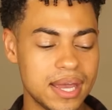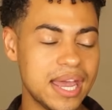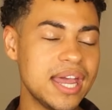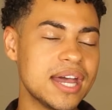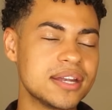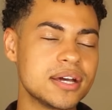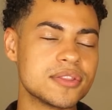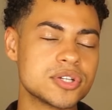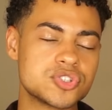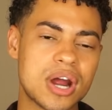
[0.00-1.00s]
And
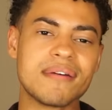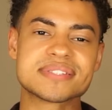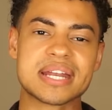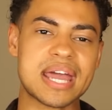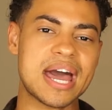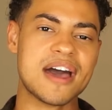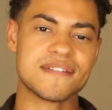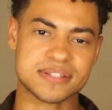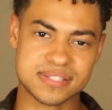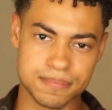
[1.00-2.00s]
the drivers that I
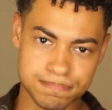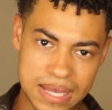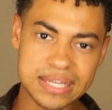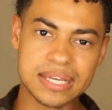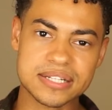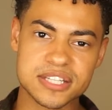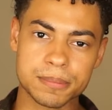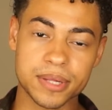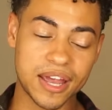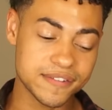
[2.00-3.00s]
have making it to the
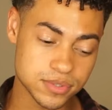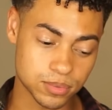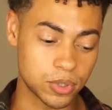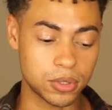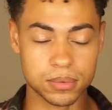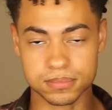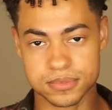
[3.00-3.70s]
playoffs, well,